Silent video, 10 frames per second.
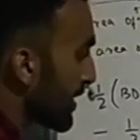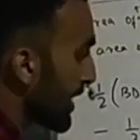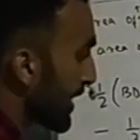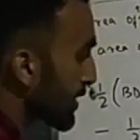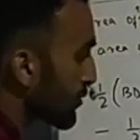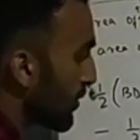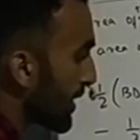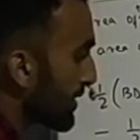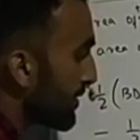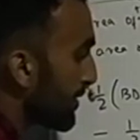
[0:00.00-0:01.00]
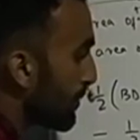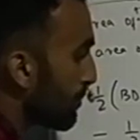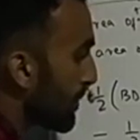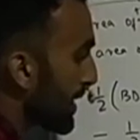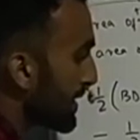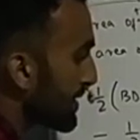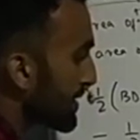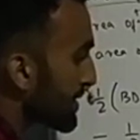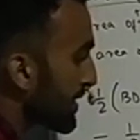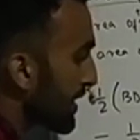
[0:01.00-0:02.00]
x1
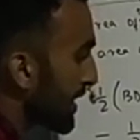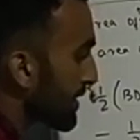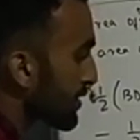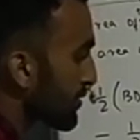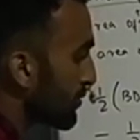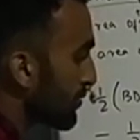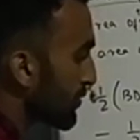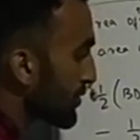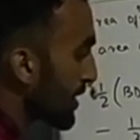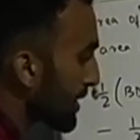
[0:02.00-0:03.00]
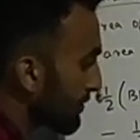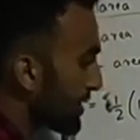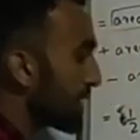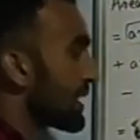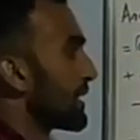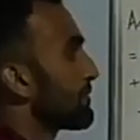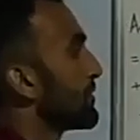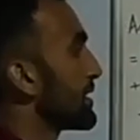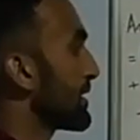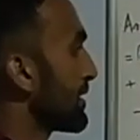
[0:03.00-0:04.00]
minus x2. Check very
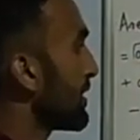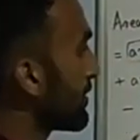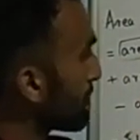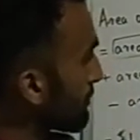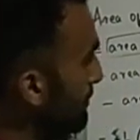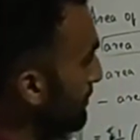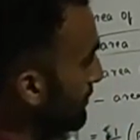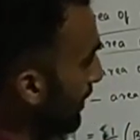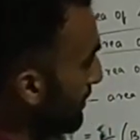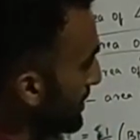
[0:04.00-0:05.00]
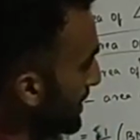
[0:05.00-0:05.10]
carefully. From